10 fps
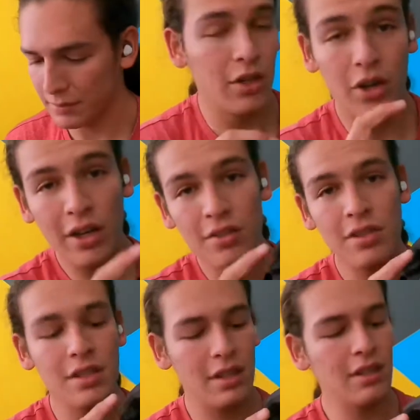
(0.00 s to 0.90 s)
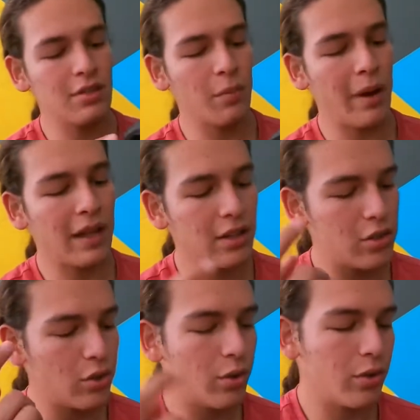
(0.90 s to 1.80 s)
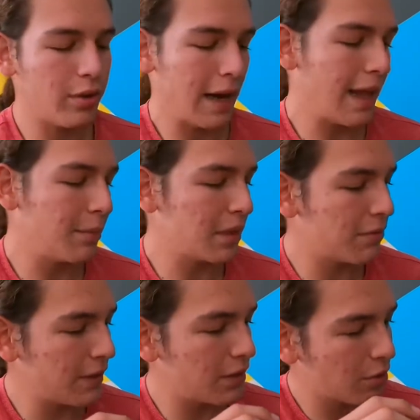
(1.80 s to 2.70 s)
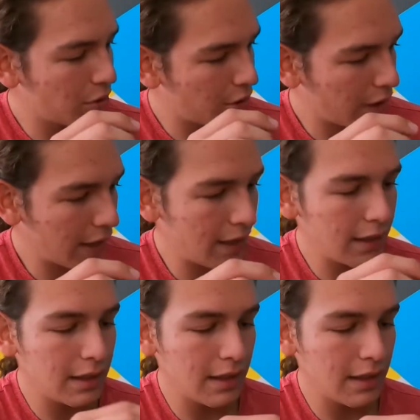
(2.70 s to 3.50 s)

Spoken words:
You can use these things to make your helmet fit to your head.